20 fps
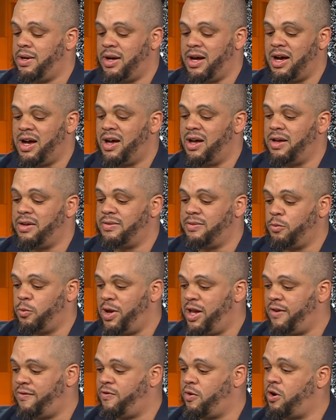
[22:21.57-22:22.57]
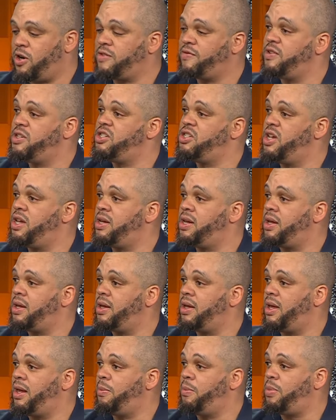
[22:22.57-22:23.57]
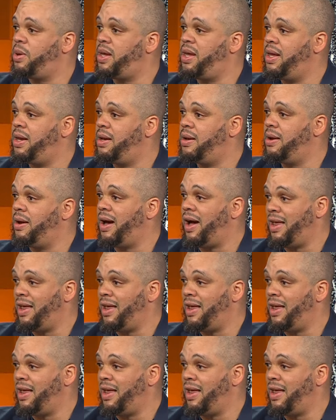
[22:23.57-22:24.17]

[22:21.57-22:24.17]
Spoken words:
Wake Forest, Virginia, and Pitt.